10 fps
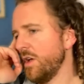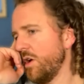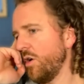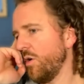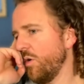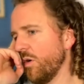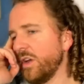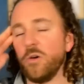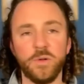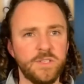or, you
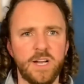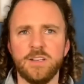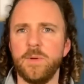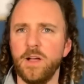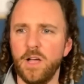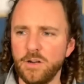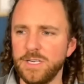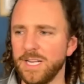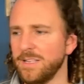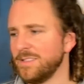know, we've talked about Hunter
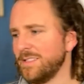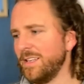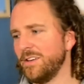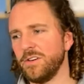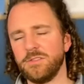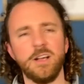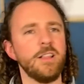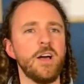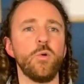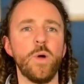Dickinson or
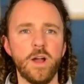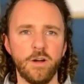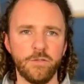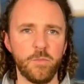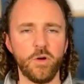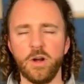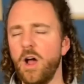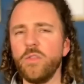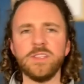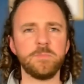Kalel Ware from Oregon,
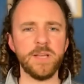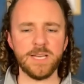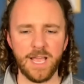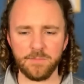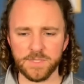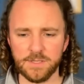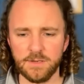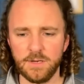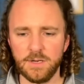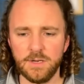all these big names.
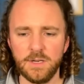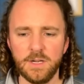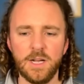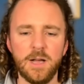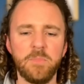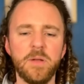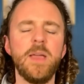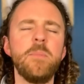But maybe